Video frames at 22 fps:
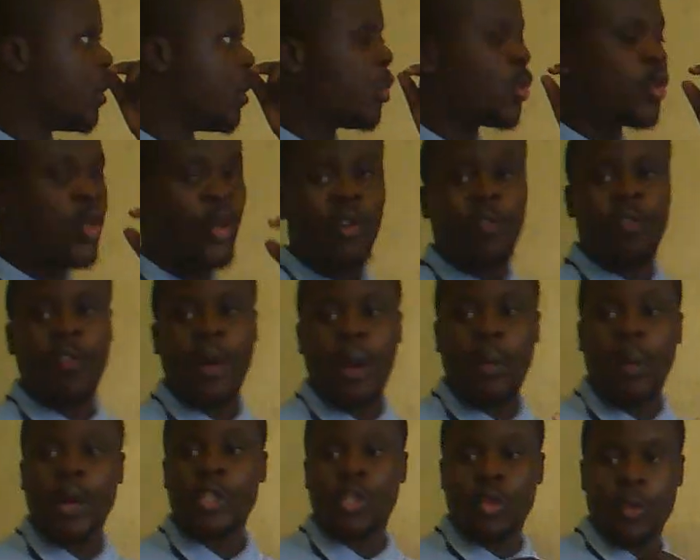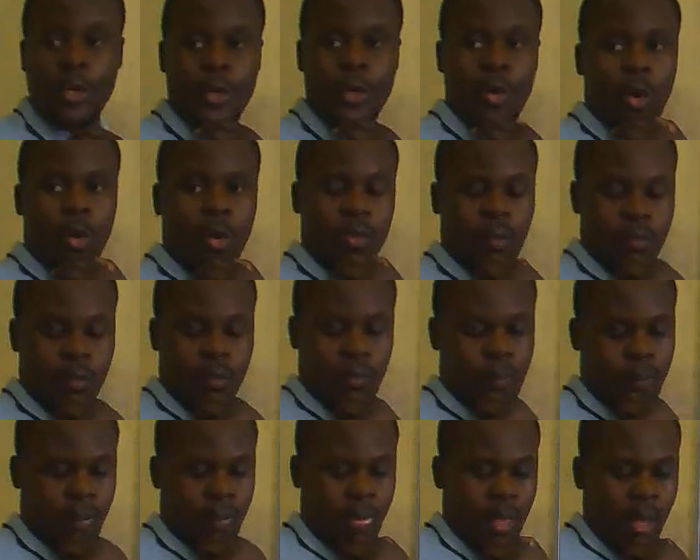So far, what do we know?
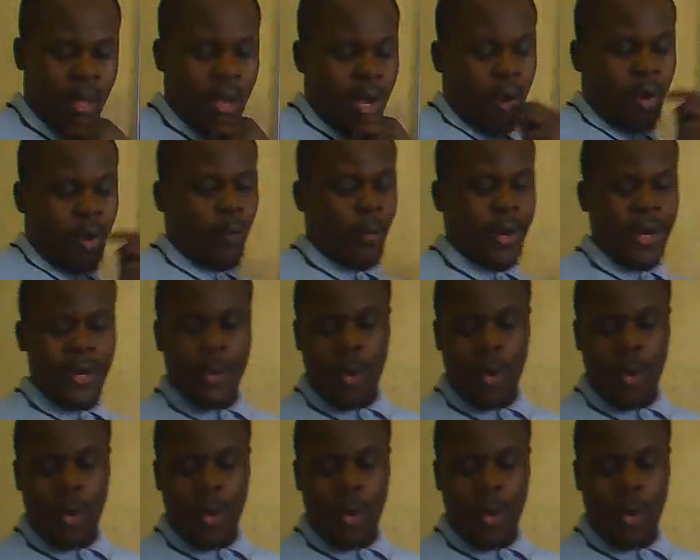We